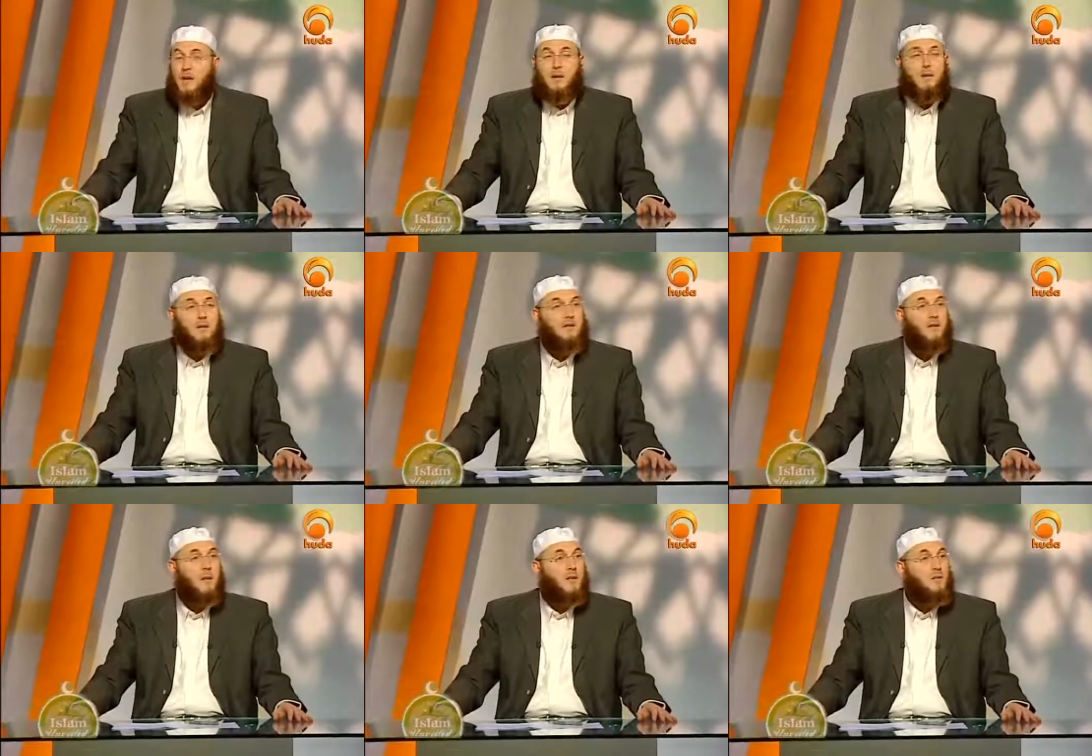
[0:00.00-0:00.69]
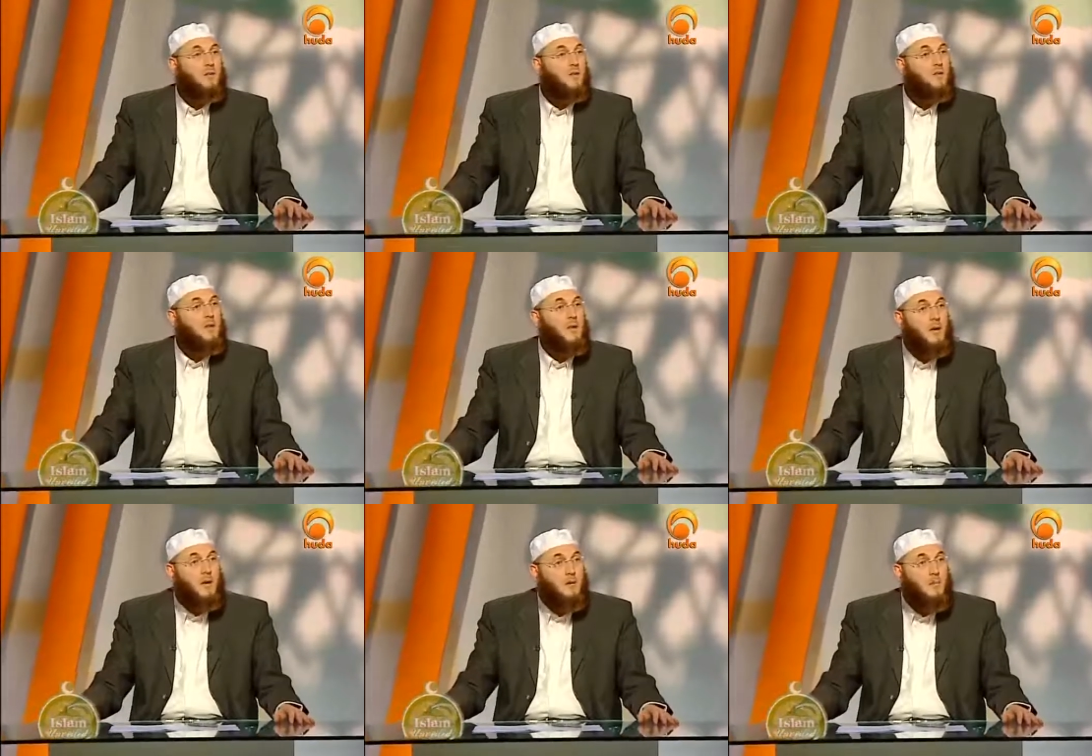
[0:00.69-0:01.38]
It does not
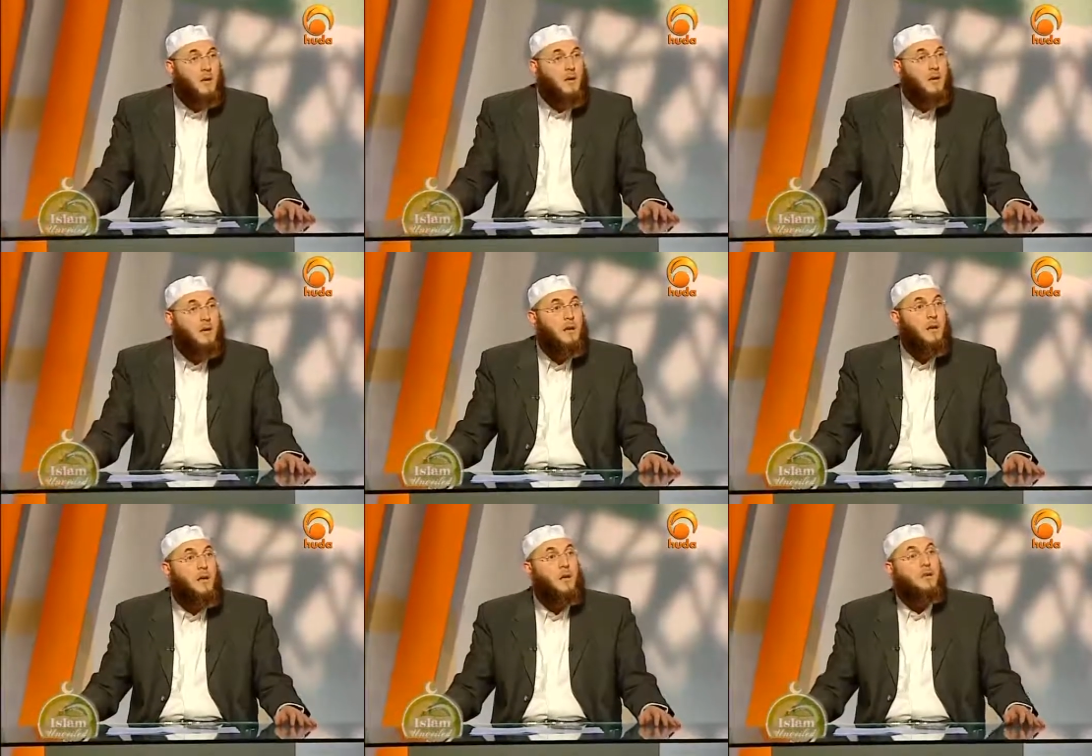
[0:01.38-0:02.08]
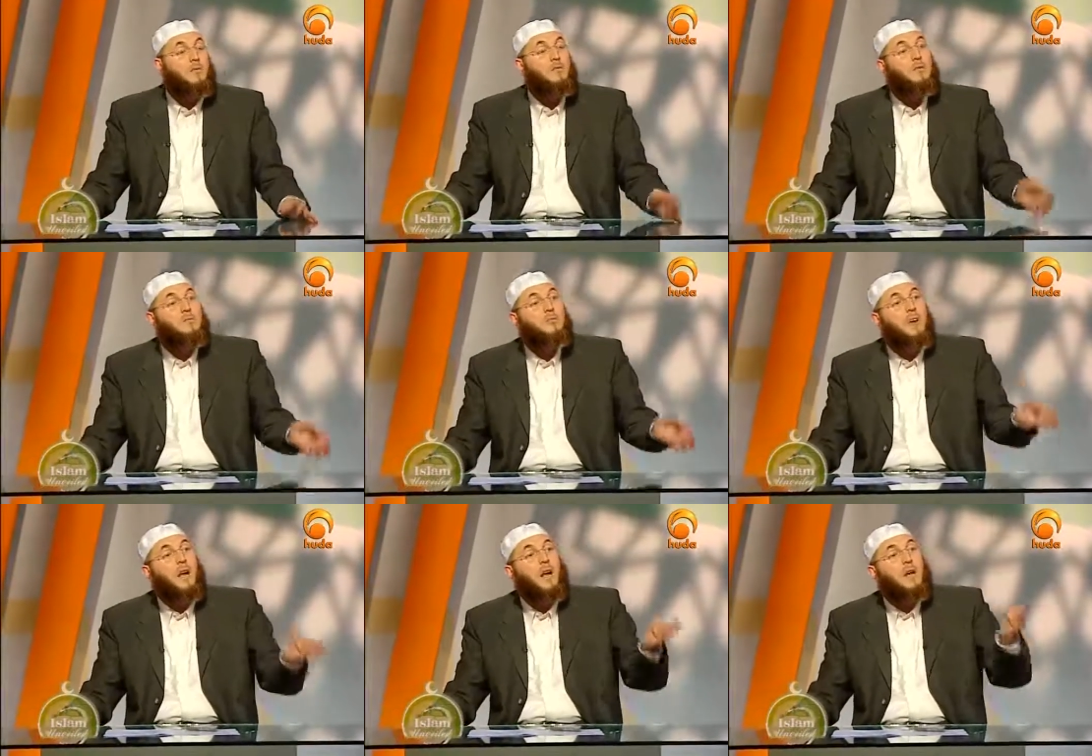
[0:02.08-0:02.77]
force anybody to
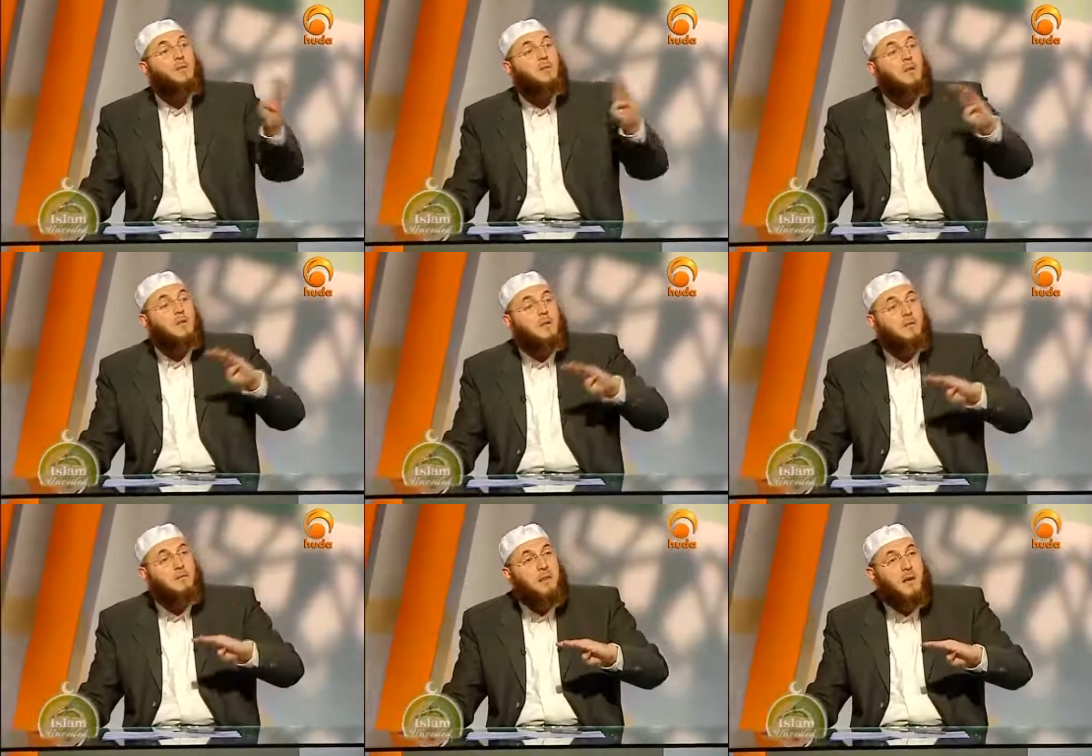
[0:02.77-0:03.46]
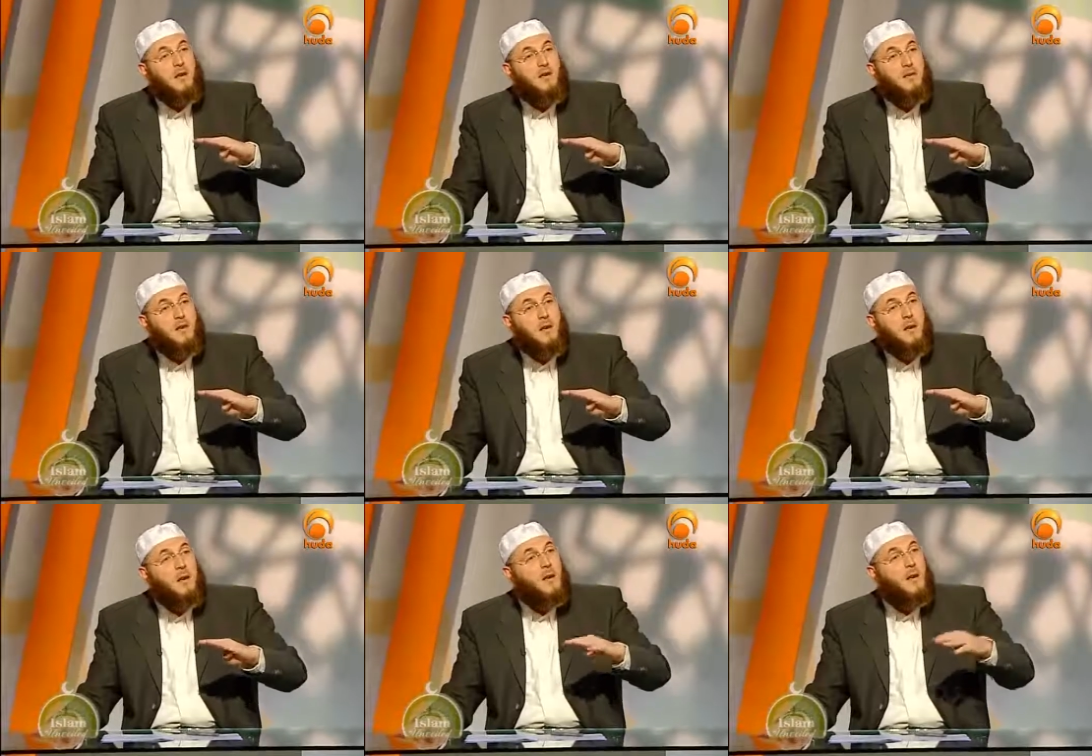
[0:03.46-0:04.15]
change their faith.
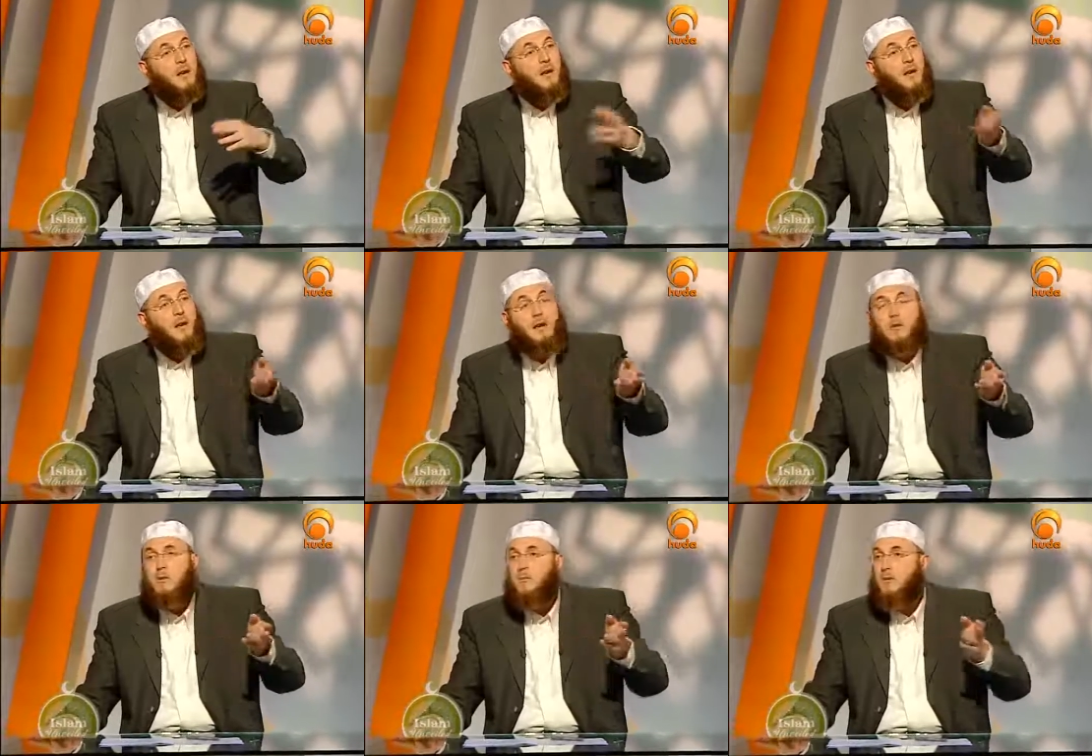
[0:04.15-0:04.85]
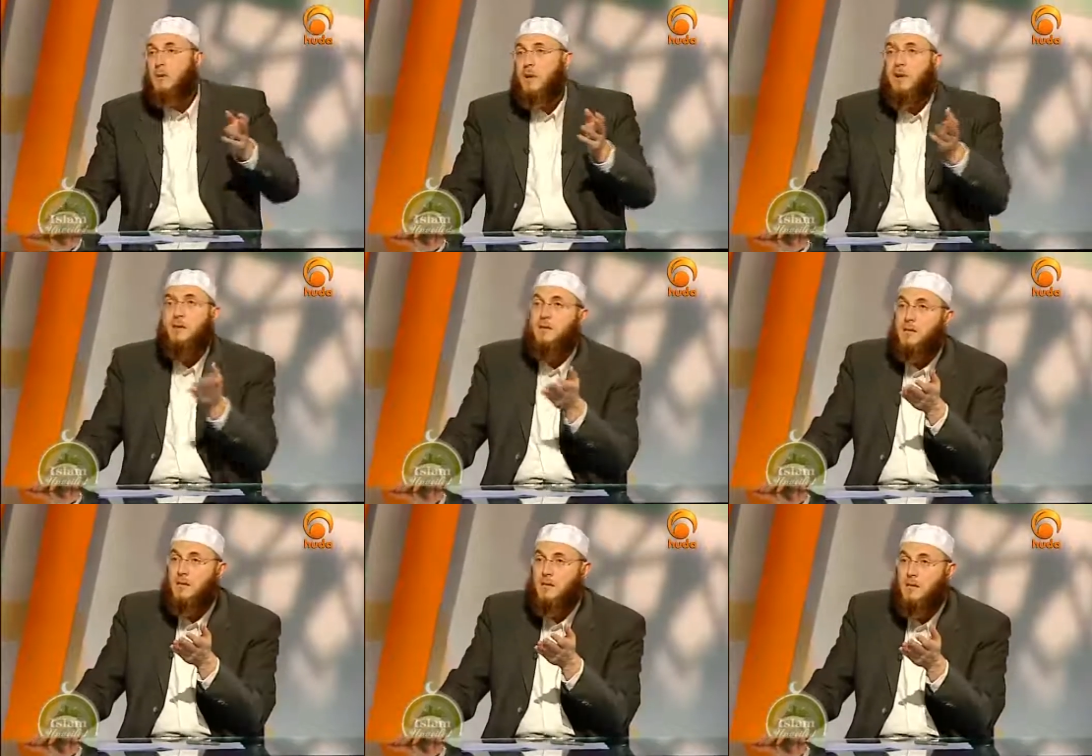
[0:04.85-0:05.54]
In Egypt, for
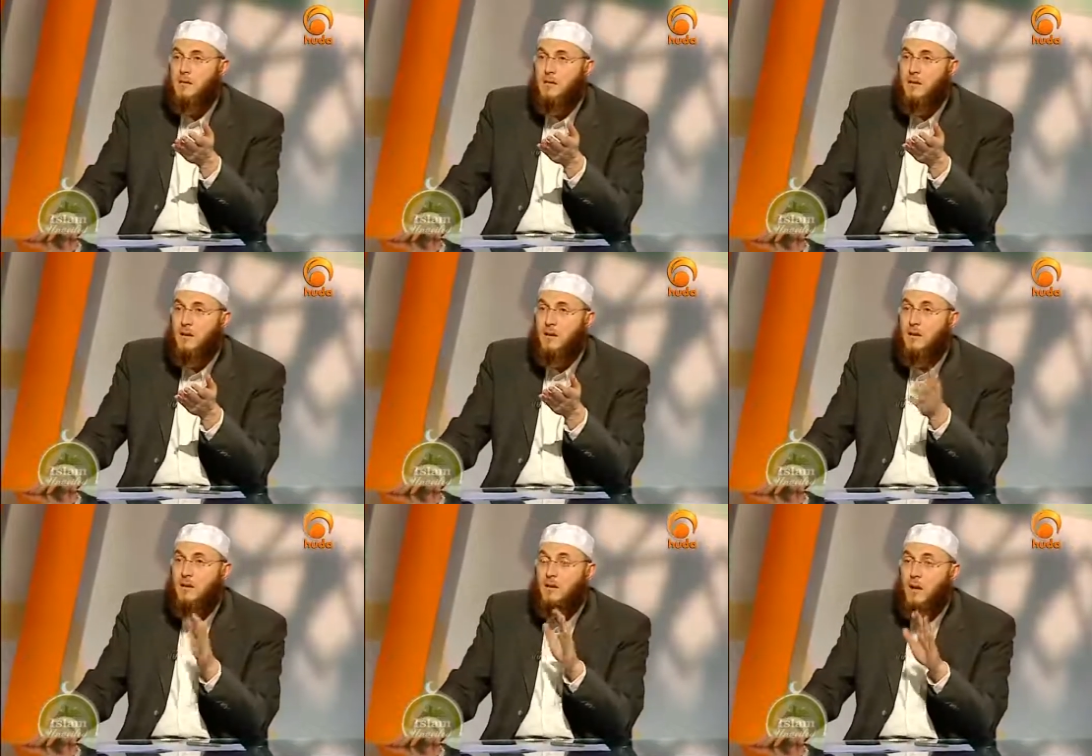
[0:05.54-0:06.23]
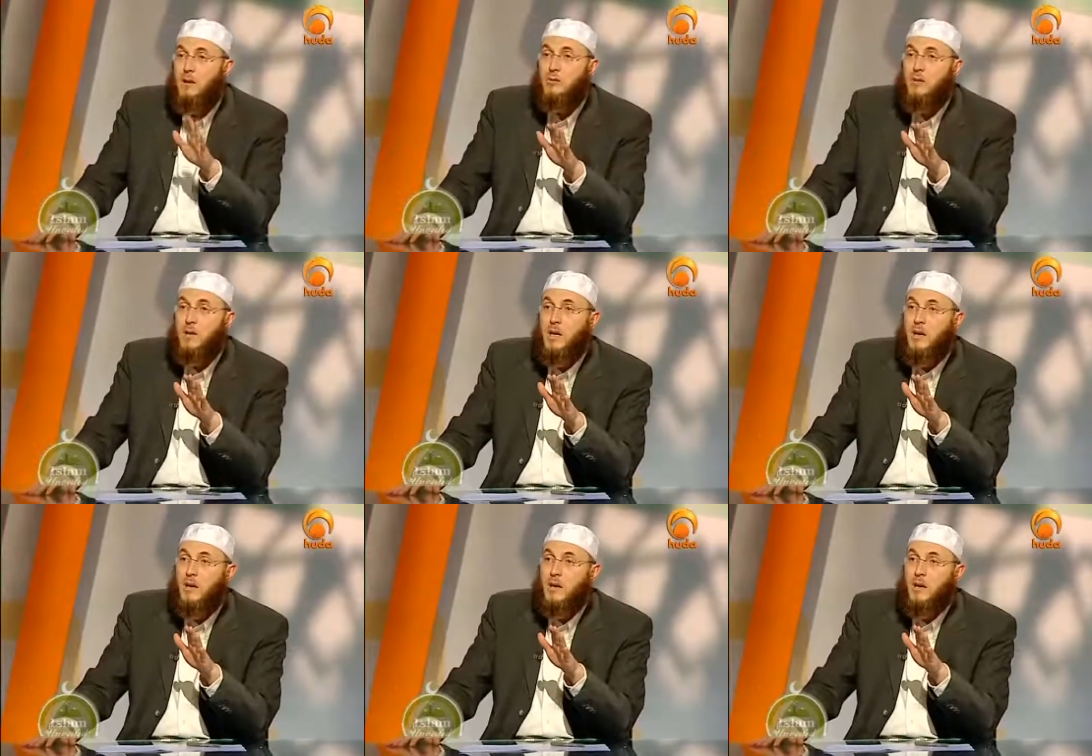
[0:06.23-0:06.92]
instance, till
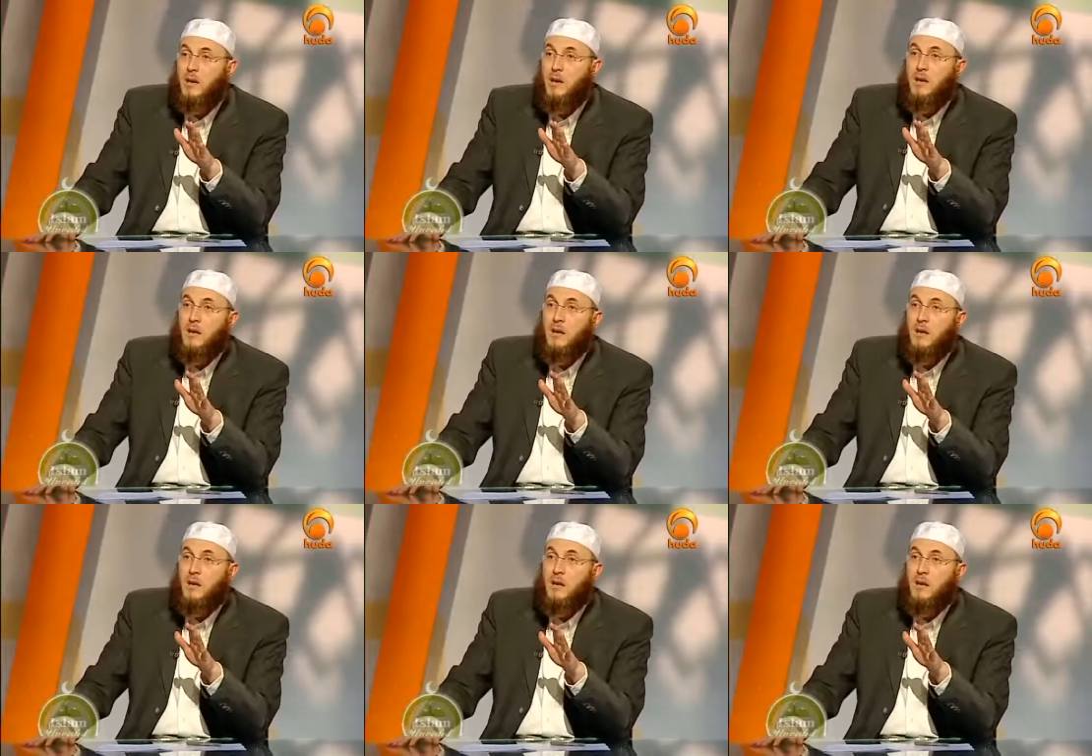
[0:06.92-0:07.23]
today,